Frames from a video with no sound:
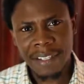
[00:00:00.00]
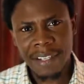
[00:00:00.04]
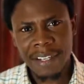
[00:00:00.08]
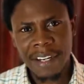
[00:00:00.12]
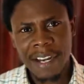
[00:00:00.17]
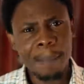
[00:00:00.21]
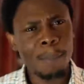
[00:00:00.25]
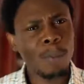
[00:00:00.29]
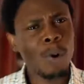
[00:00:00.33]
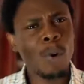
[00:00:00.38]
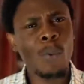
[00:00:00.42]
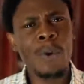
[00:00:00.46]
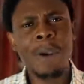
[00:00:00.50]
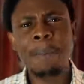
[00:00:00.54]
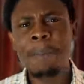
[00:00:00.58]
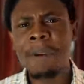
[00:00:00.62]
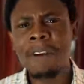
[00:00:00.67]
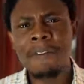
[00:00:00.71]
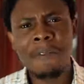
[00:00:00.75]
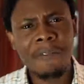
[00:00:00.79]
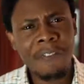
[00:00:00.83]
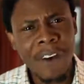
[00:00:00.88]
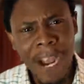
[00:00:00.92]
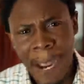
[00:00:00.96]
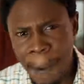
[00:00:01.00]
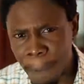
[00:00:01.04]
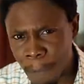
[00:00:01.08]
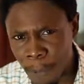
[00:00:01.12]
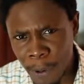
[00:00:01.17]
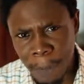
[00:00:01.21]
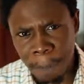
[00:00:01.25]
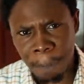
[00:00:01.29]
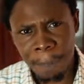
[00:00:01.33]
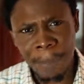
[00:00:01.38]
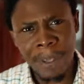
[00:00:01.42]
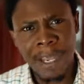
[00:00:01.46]
about where being
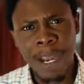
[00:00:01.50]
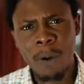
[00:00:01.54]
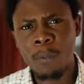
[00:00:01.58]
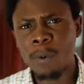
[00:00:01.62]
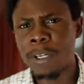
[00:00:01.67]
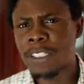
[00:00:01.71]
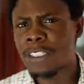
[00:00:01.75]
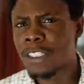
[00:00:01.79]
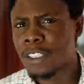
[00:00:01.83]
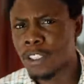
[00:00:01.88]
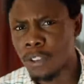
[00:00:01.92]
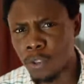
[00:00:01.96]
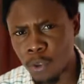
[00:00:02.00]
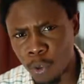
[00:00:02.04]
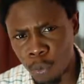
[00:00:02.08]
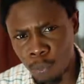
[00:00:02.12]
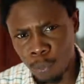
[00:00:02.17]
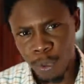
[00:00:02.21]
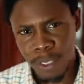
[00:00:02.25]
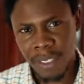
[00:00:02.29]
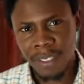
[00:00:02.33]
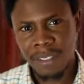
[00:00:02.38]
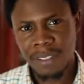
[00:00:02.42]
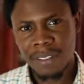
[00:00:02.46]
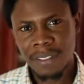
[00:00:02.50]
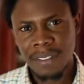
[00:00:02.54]
fibroid be and waiting you know be.